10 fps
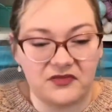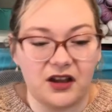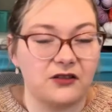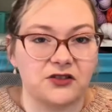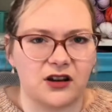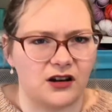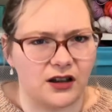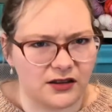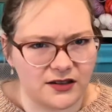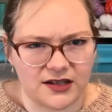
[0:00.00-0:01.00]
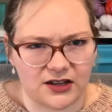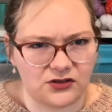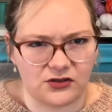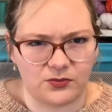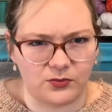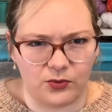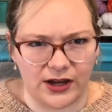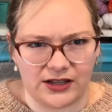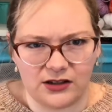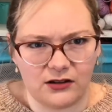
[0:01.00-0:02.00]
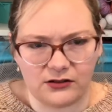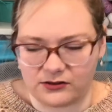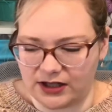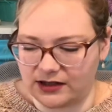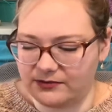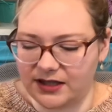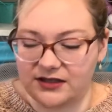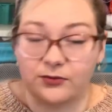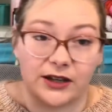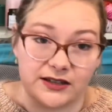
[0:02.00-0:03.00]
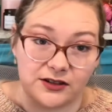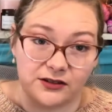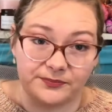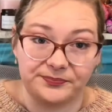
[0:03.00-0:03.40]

It's kind of like this extra weird yarn on here. It's waste yarn.